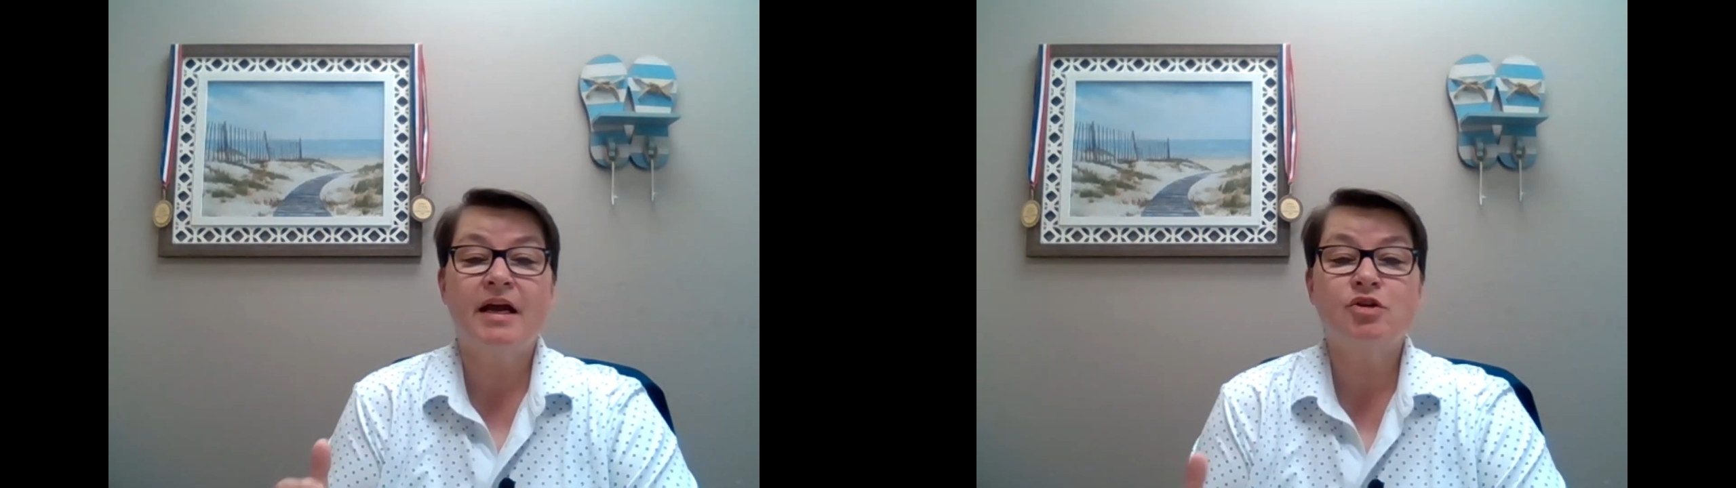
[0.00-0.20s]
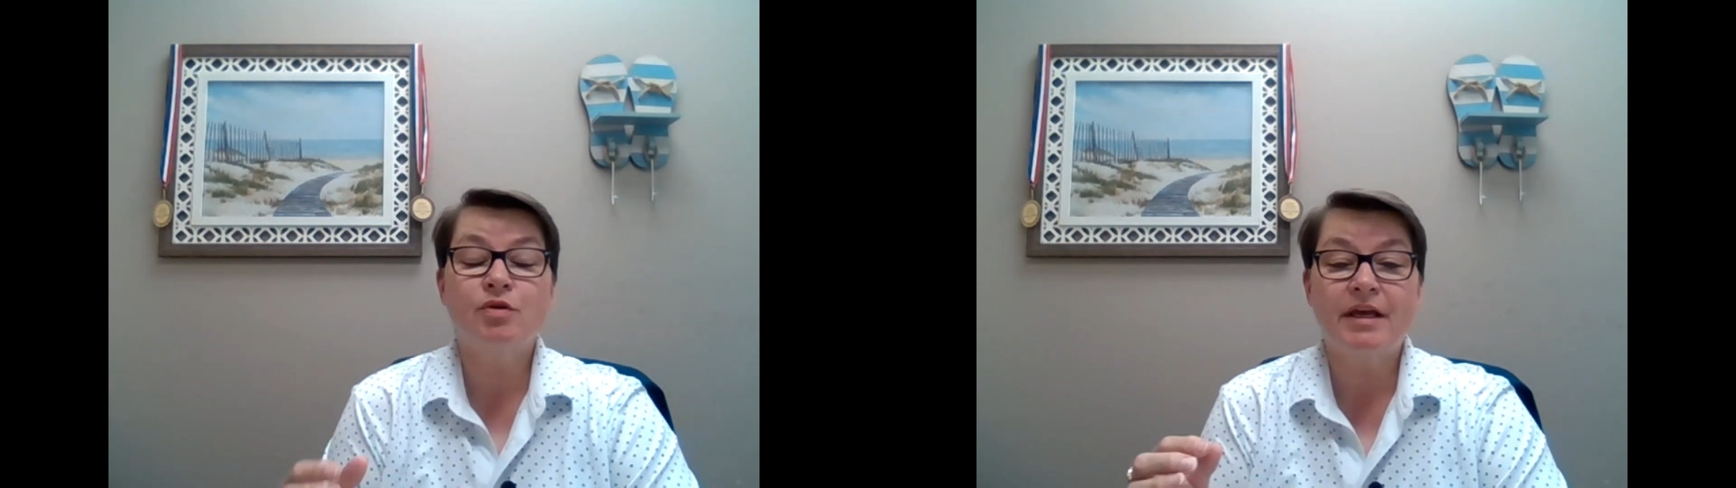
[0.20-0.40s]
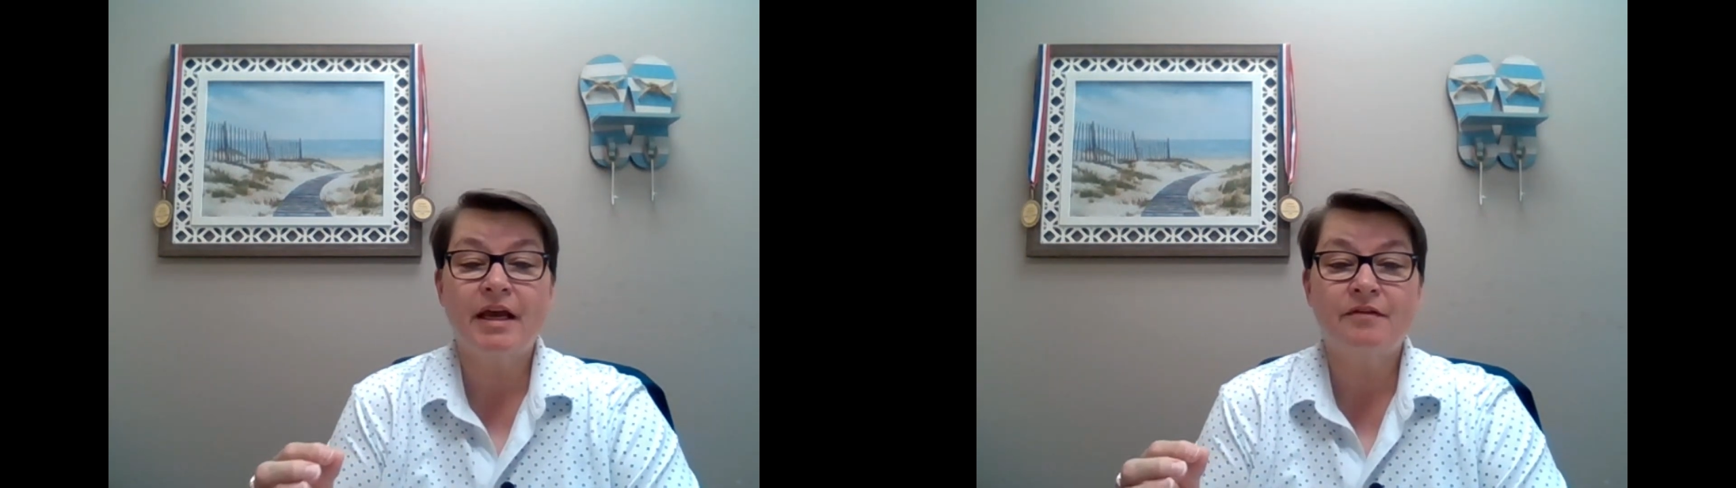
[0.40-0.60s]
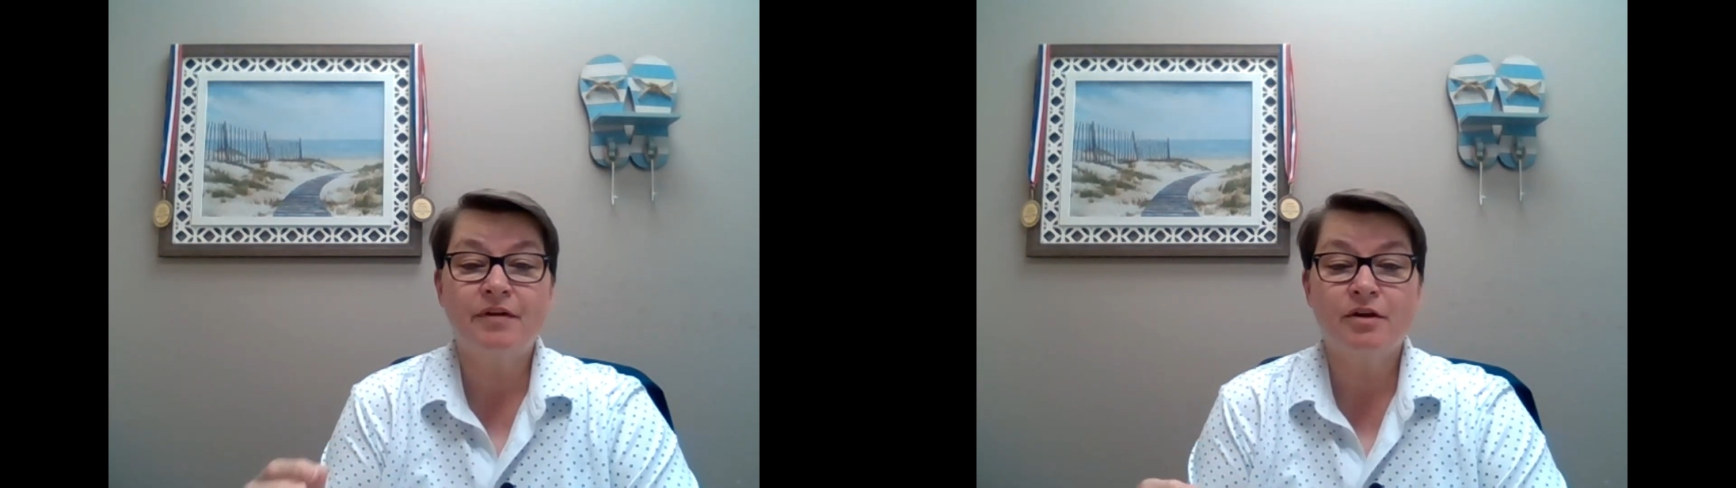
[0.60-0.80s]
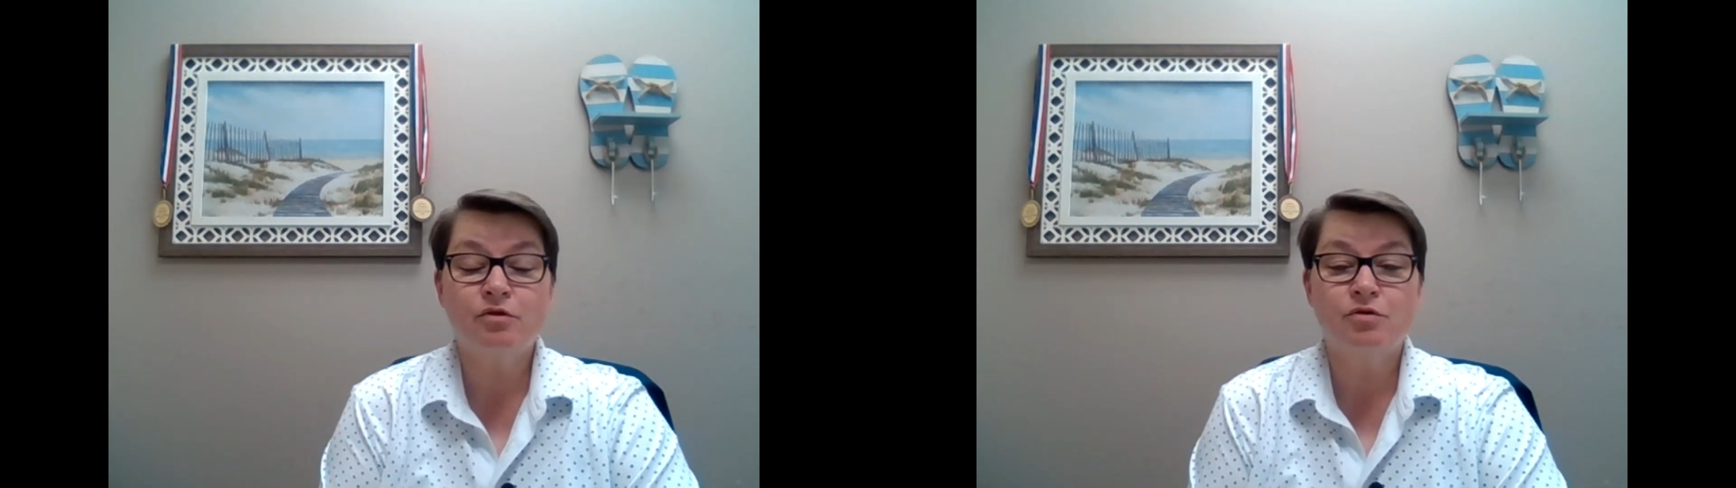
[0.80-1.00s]
actually add
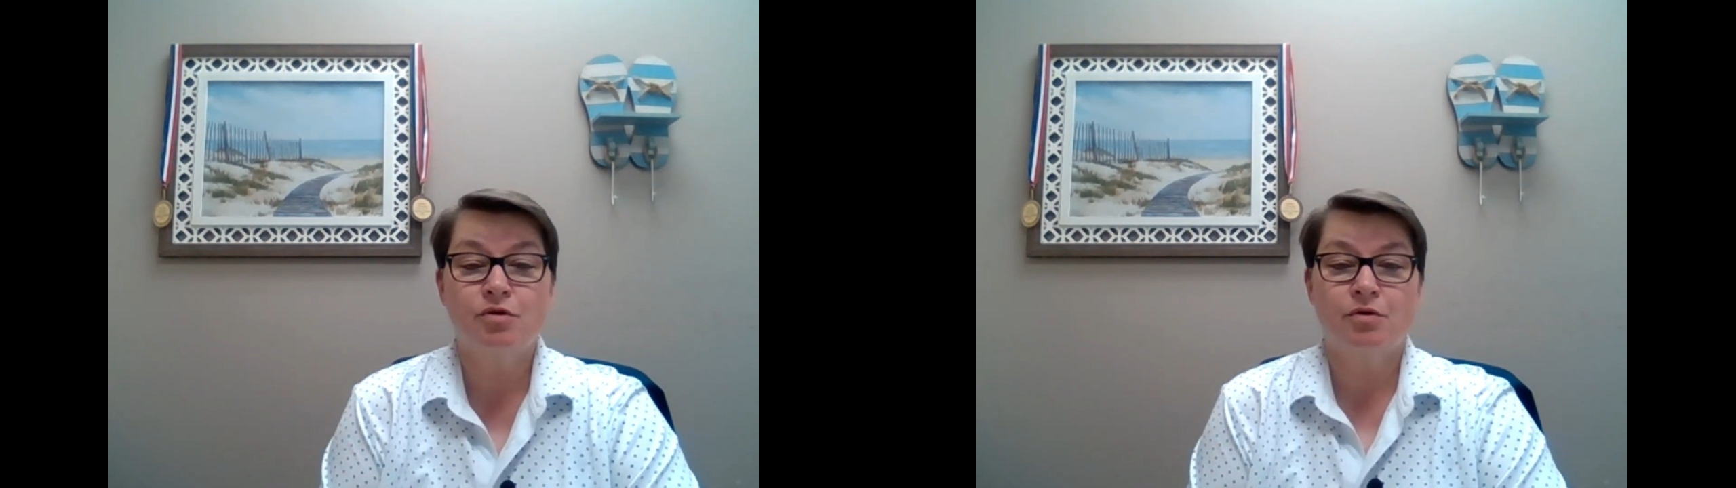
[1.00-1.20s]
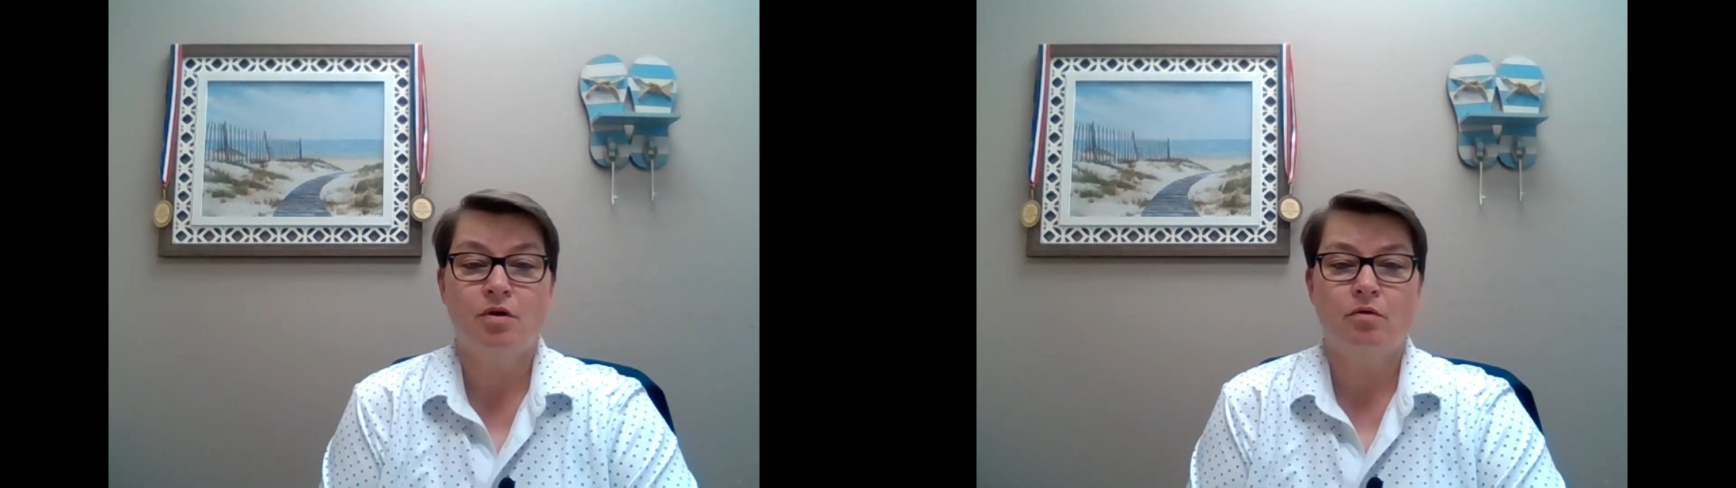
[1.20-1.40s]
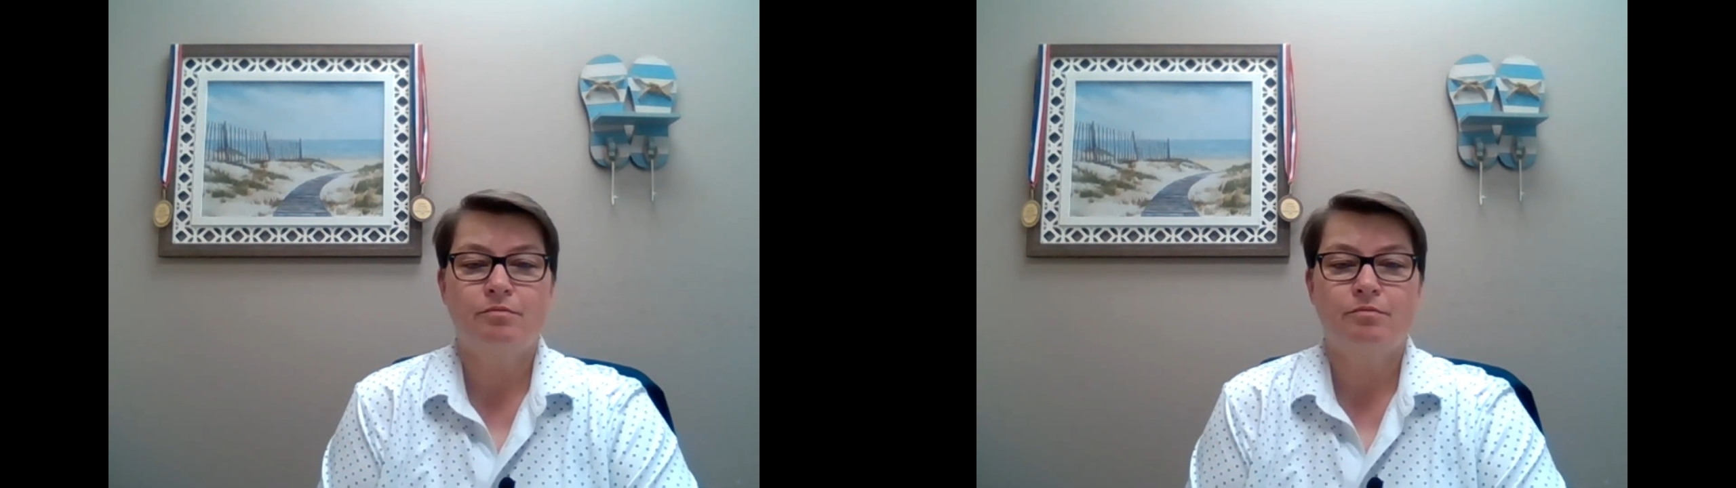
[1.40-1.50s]
value to your home,